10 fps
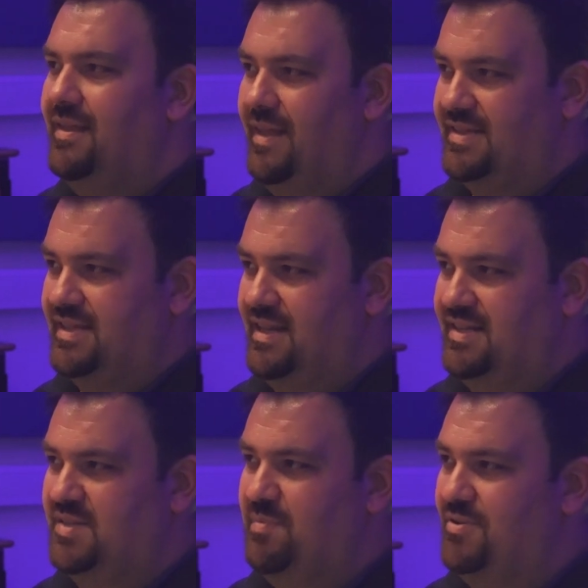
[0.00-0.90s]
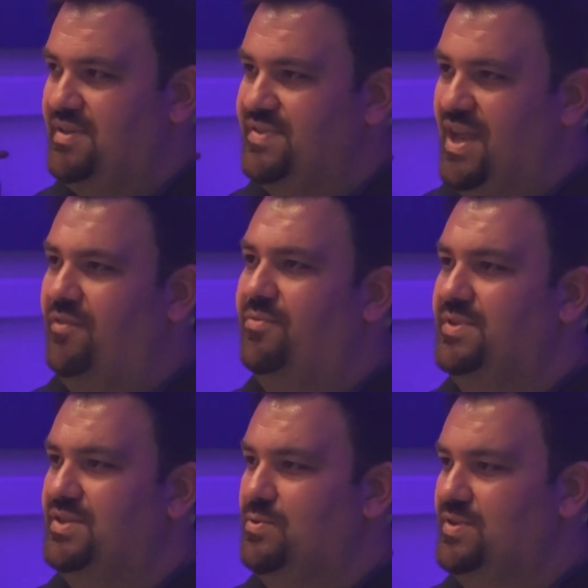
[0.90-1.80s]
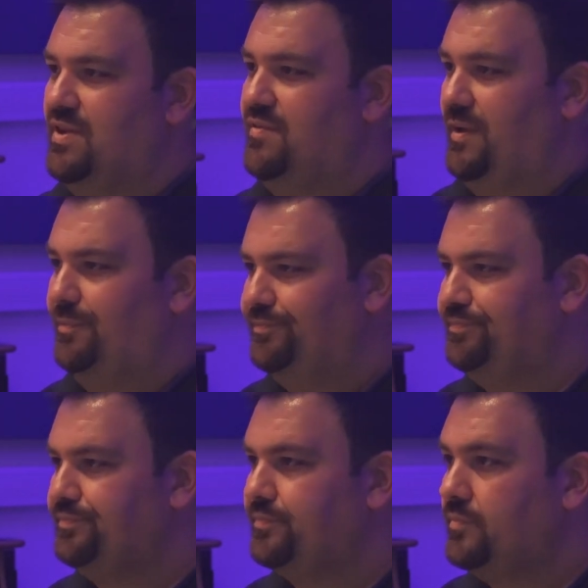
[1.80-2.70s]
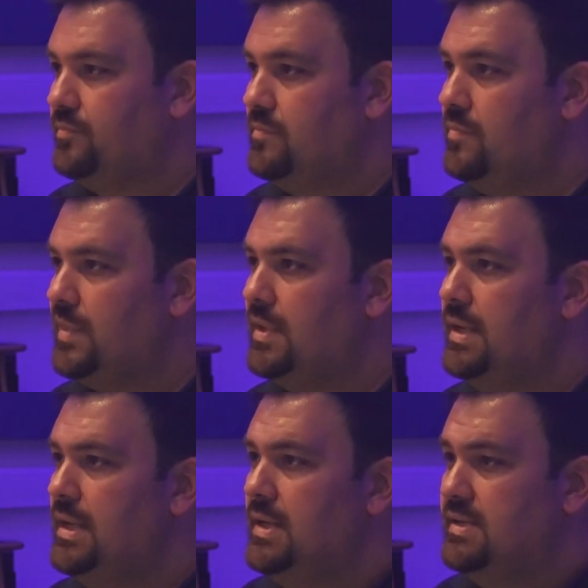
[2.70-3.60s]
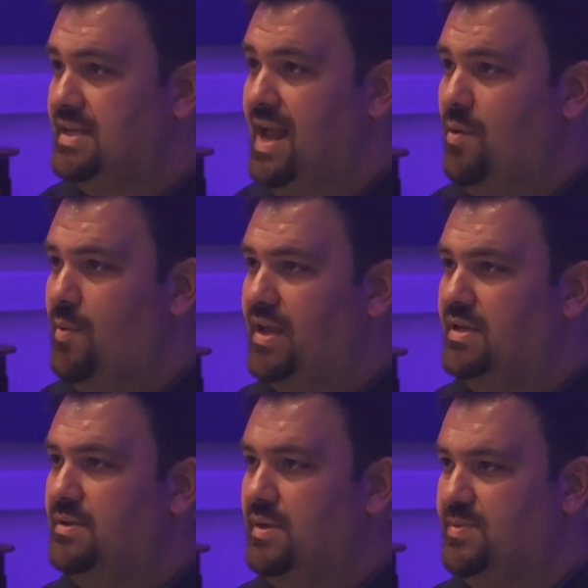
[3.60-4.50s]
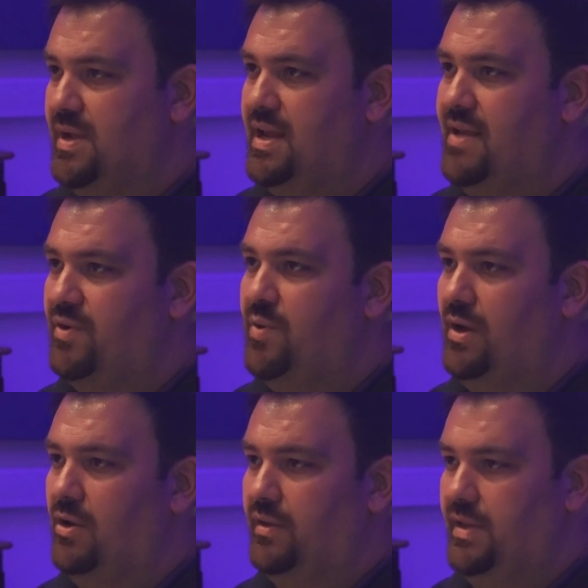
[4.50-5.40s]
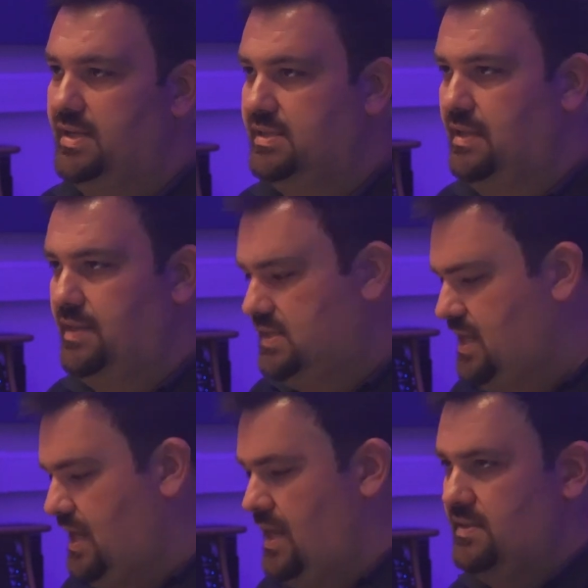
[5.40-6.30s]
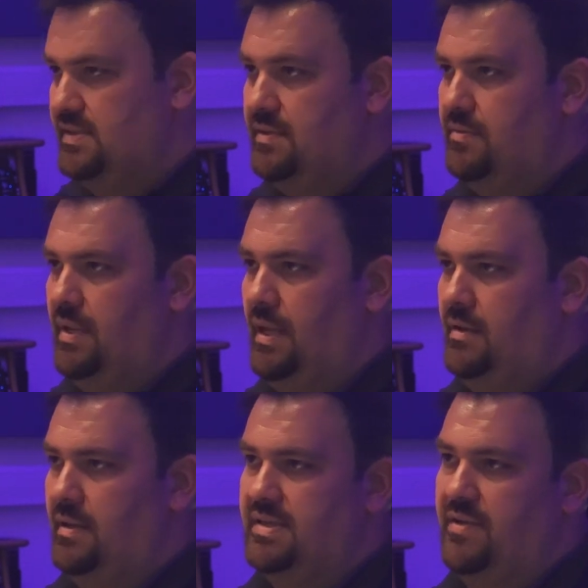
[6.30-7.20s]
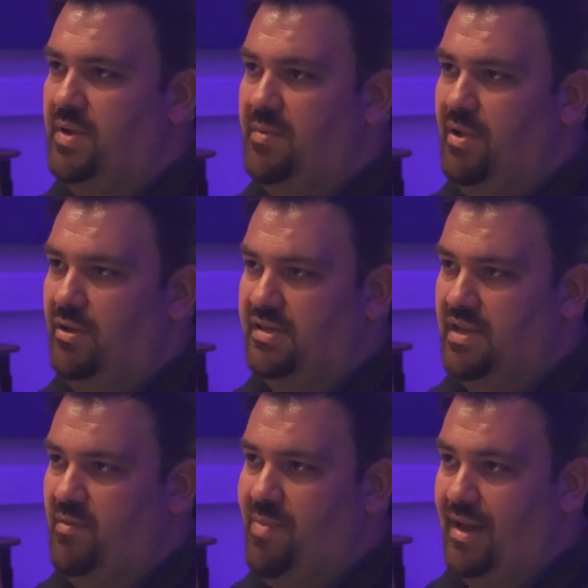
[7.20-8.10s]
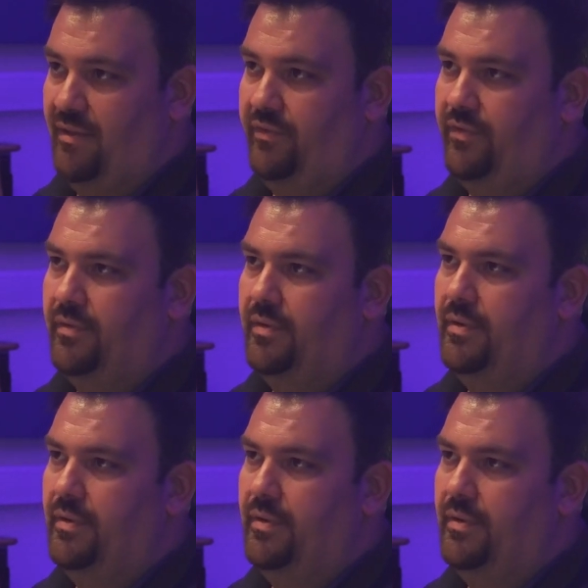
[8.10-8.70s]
That's still its explosive self, which is always good fun. So now what we're going to do is we're going to have a quick look at these kick-ins and see if we can build ourselves a balance.